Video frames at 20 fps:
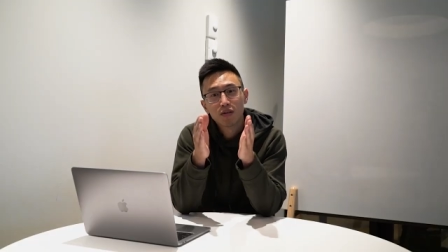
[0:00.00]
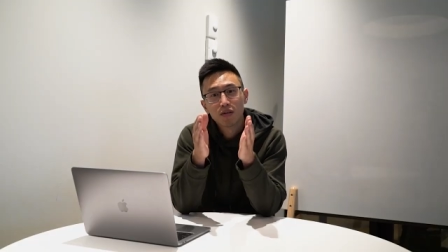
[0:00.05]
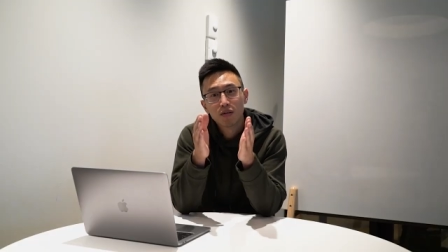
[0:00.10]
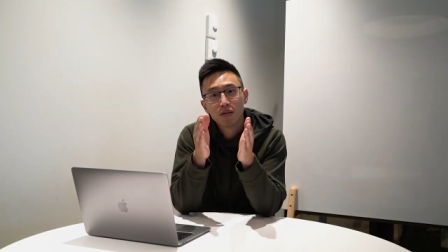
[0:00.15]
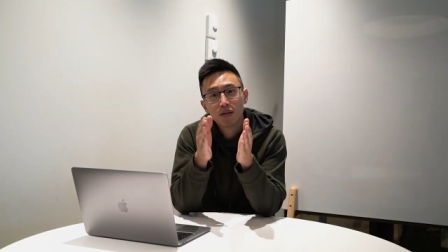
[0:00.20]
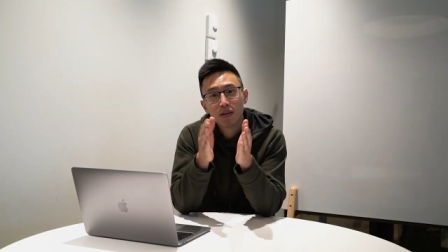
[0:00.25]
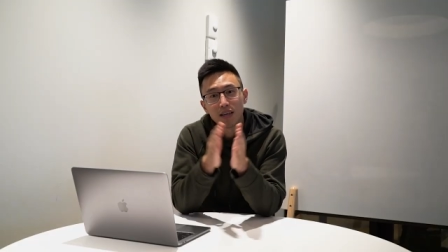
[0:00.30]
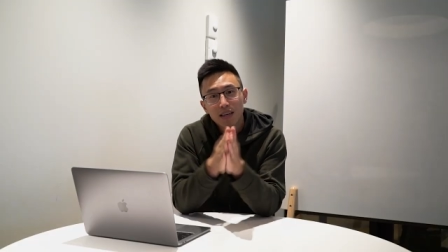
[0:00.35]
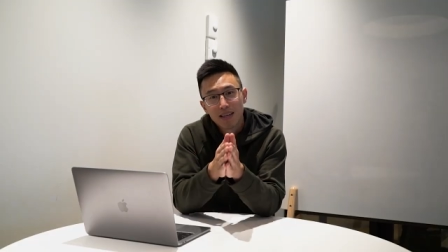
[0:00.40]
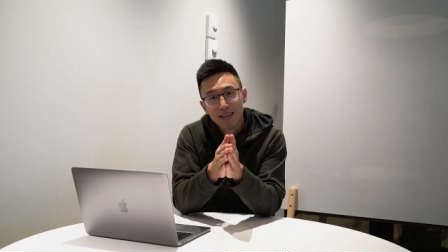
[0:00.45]
to
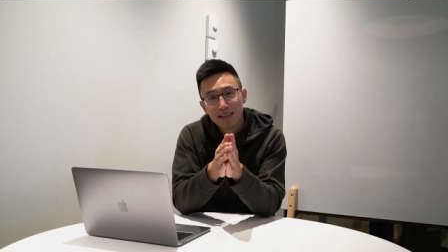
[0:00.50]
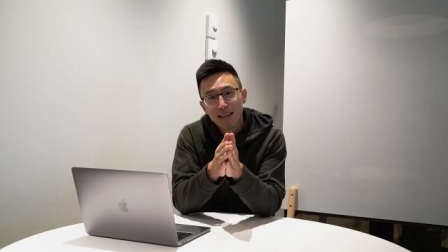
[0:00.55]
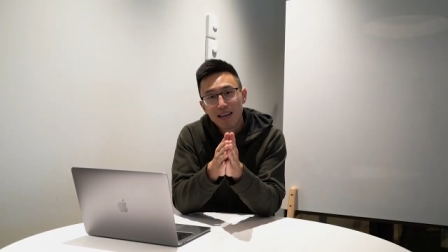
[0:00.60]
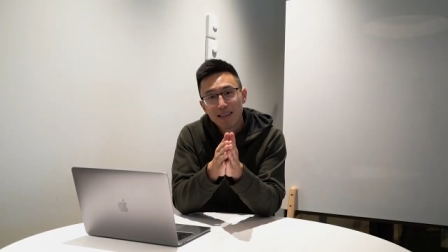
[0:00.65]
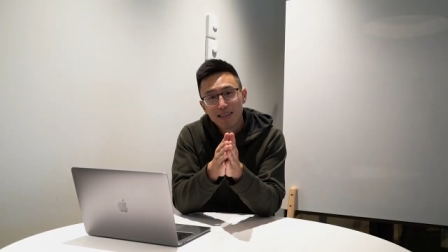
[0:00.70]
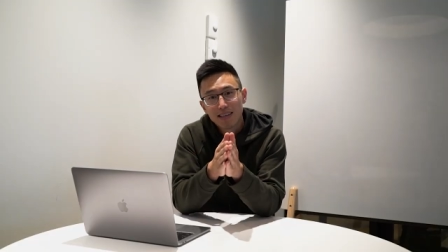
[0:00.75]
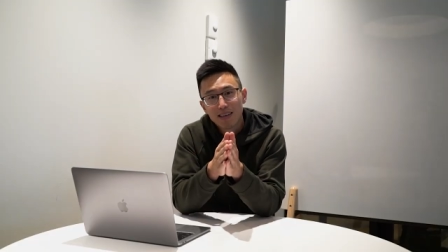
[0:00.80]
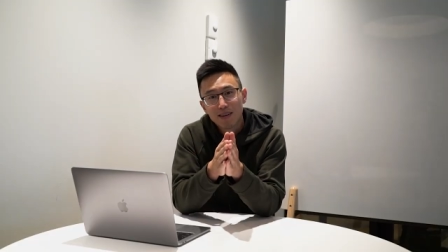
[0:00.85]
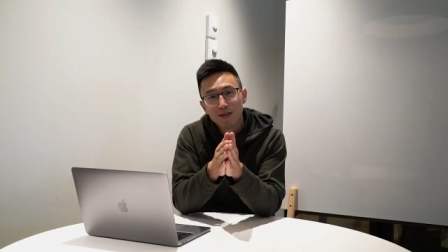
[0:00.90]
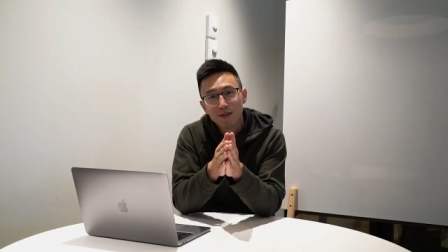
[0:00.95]
cut
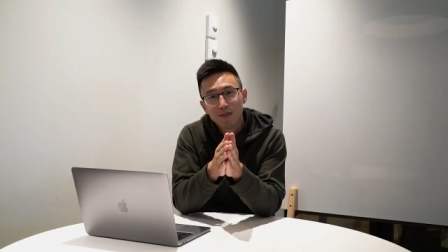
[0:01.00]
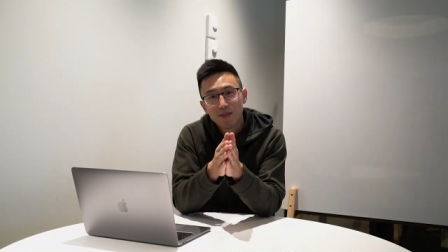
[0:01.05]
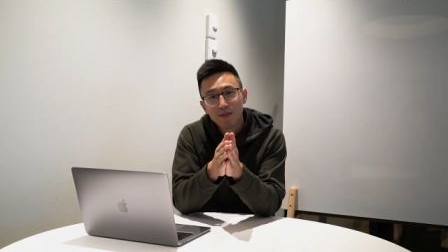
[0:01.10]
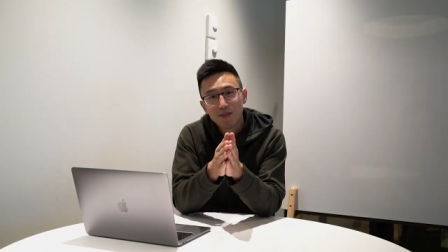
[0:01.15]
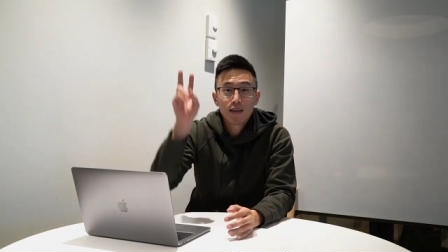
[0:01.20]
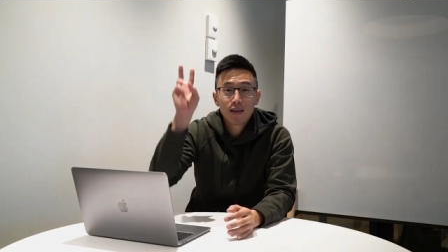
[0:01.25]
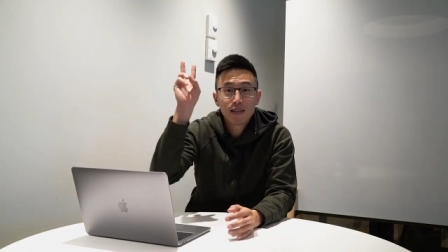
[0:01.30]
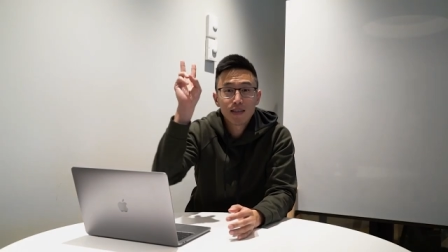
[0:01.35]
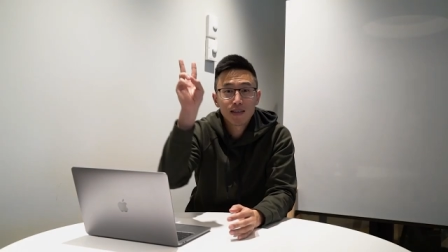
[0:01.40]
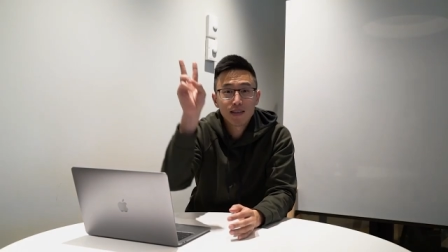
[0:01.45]
that down.
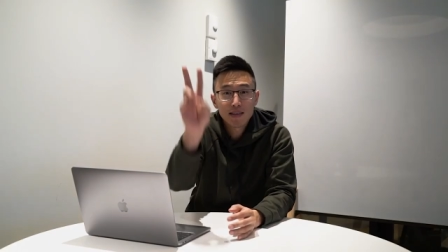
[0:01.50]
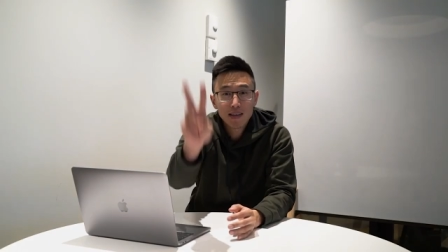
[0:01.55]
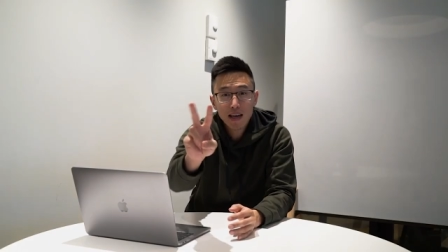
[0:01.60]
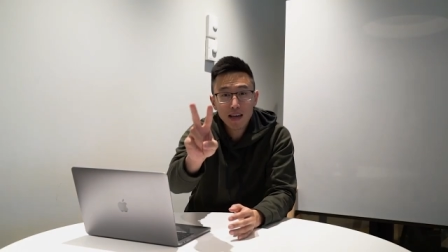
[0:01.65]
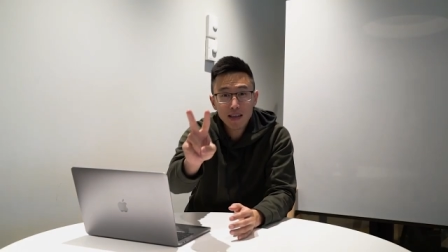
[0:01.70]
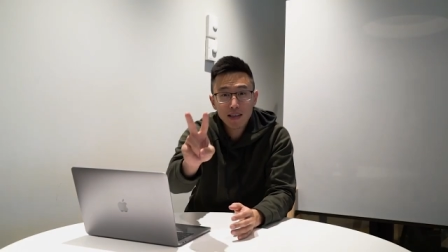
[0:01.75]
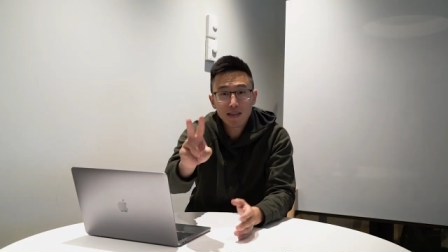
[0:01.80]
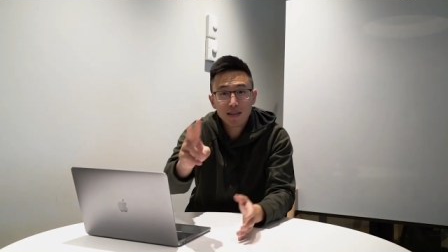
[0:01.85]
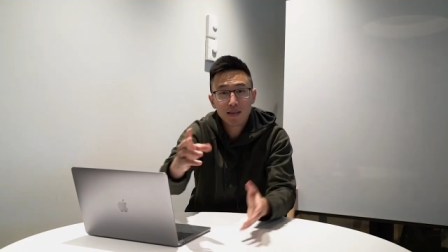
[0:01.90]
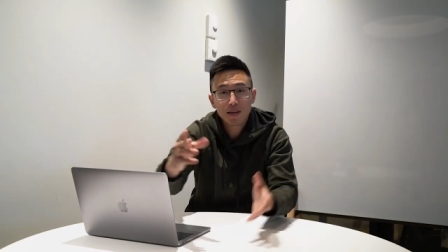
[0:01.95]
The
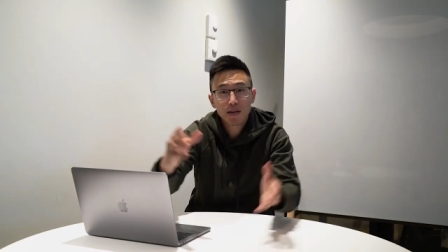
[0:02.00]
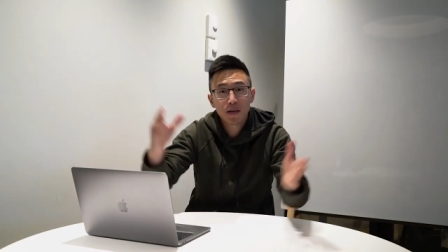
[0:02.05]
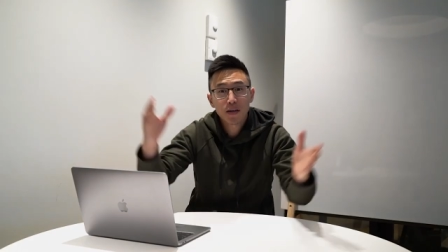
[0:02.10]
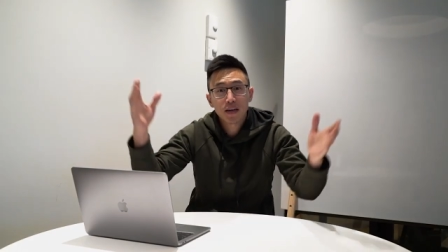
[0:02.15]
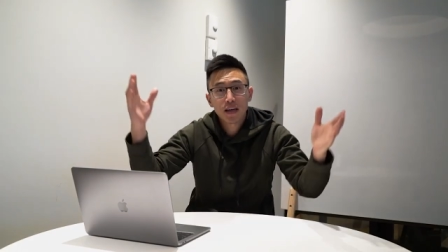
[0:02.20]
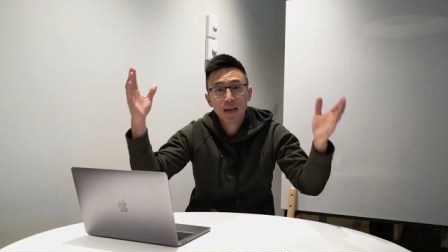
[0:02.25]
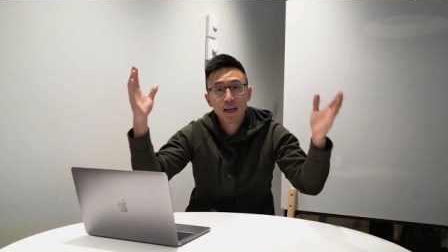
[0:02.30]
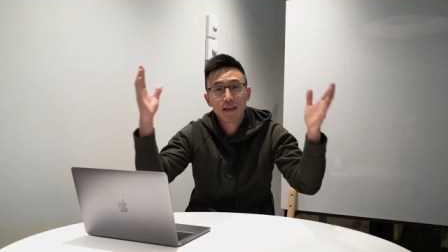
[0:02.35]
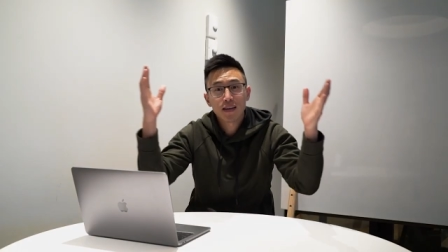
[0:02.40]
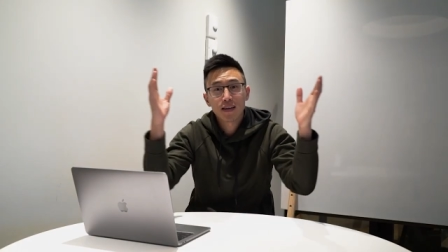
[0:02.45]
second
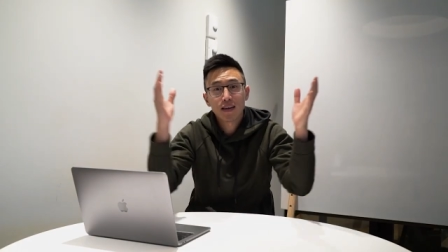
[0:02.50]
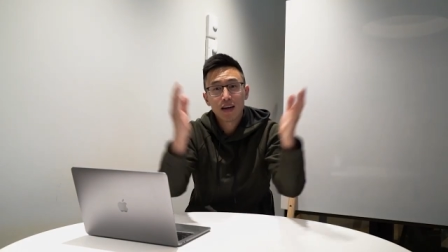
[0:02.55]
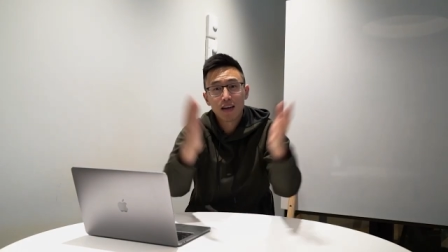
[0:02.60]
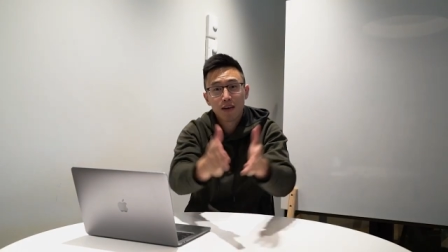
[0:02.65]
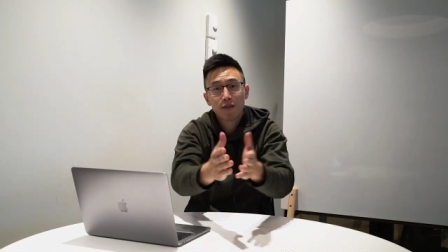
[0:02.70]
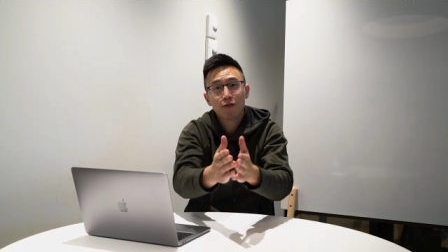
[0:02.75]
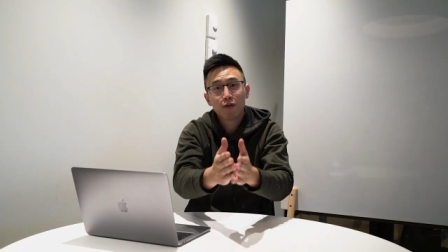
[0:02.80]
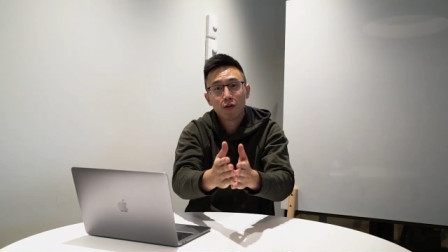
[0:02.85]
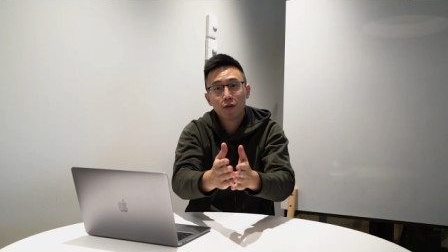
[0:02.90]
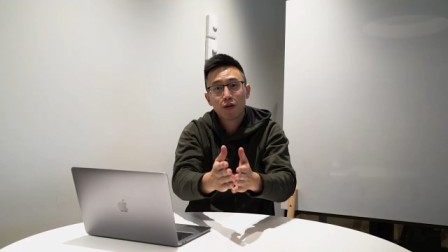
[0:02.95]
secret in
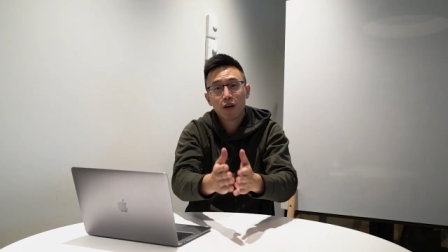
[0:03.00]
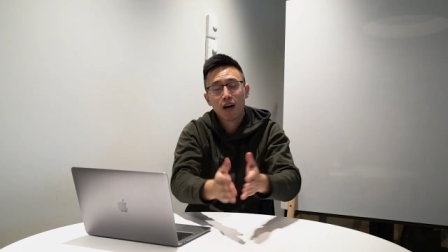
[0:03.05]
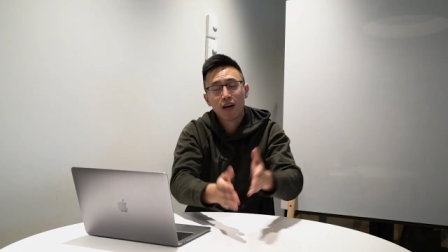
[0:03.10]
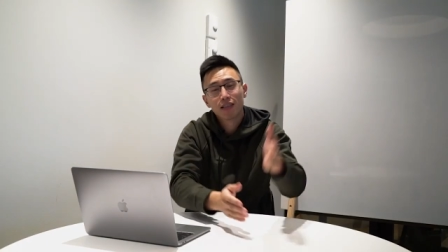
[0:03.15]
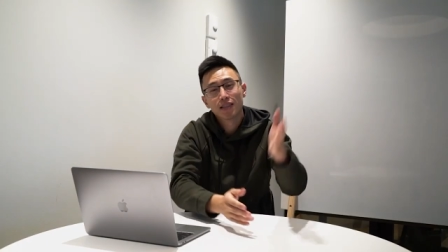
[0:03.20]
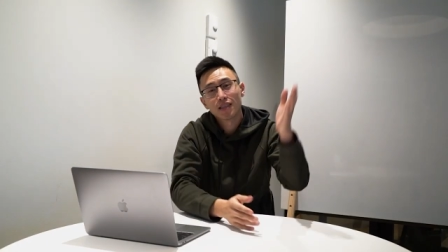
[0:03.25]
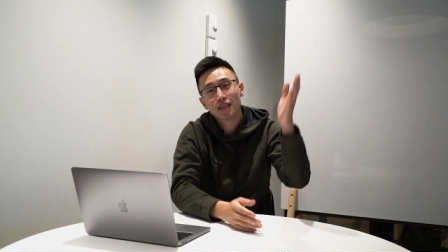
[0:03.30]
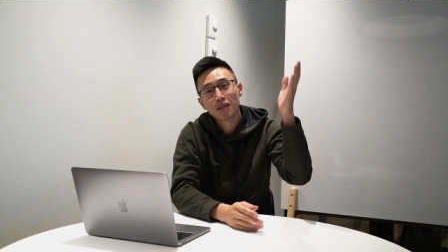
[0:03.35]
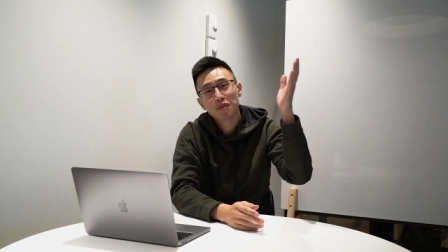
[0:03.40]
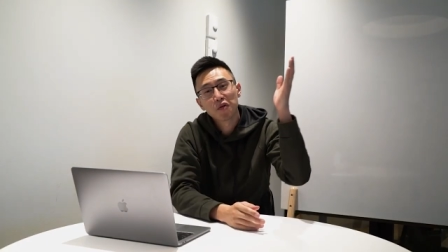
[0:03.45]
cutting food
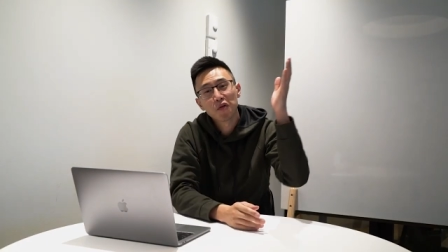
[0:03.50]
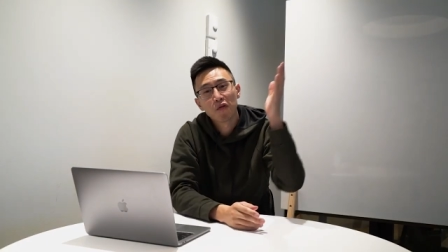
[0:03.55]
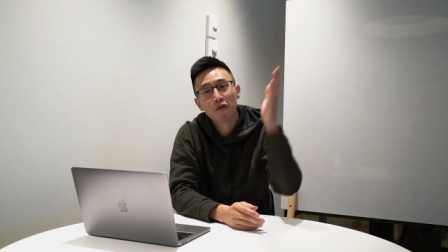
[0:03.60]
costs is to